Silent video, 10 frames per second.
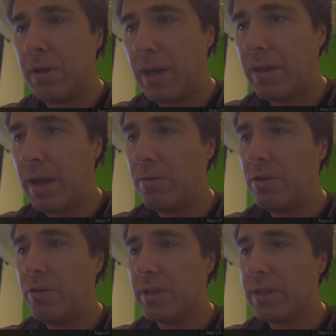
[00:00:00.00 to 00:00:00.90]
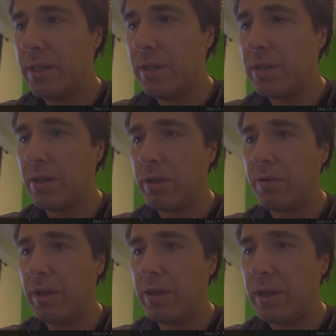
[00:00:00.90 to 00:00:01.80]
And now you can see these little
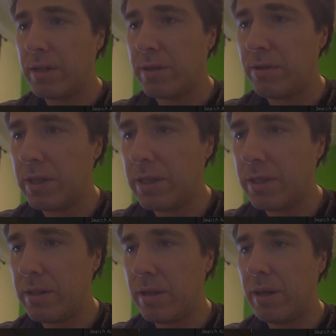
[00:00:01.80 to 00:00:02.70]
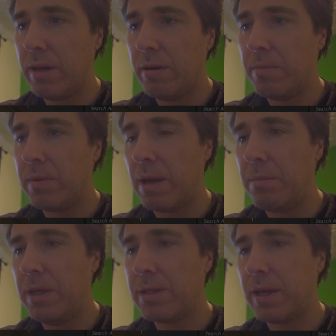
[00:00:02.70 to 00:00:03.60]
green things. So this is,
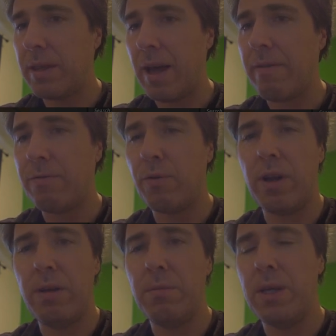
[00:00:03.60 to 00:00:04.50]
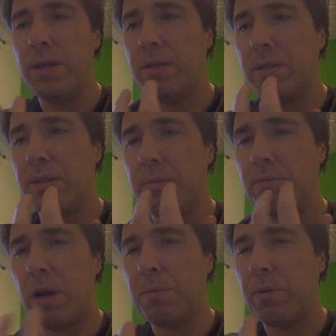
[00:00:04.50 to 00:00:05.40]
that means like that frame is
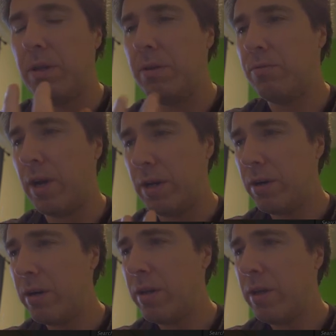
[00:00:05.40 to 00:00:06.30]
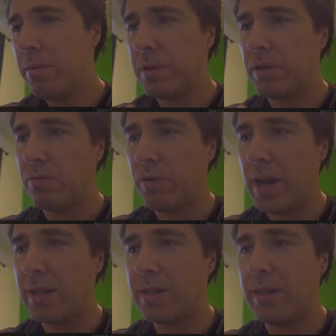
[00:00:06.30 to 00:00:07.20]
properly rendered, but the
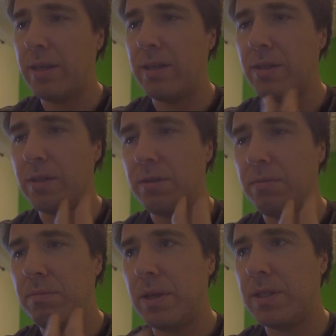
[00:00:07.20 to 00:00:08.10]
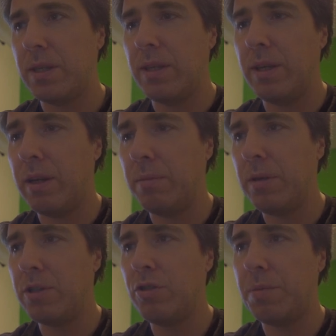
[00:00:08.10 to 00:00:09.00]
rest is basically, it'll
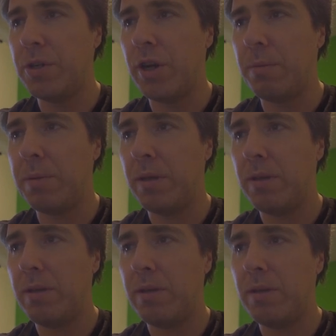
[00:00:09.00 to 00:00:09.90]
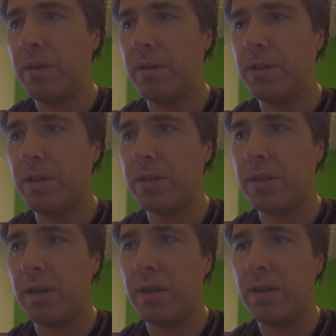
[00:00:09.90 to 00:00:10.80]
be super choppy, as you can
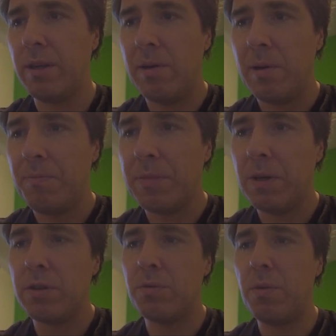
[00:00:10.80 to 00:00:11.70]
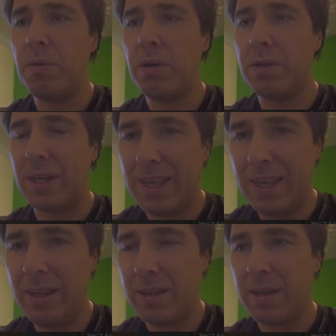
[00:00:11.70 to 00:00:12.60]
see. So the
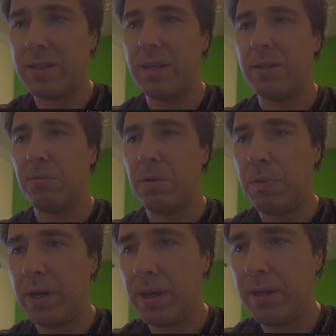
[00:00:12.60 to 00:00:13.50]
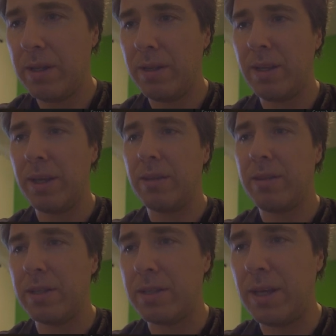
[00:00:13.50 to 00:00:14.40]
key to this is we want to
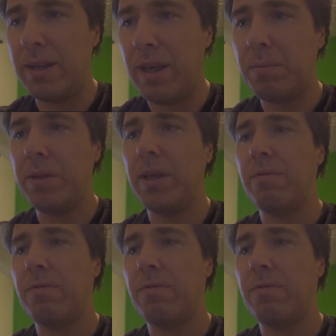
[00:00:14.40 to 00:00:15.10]
click this enabling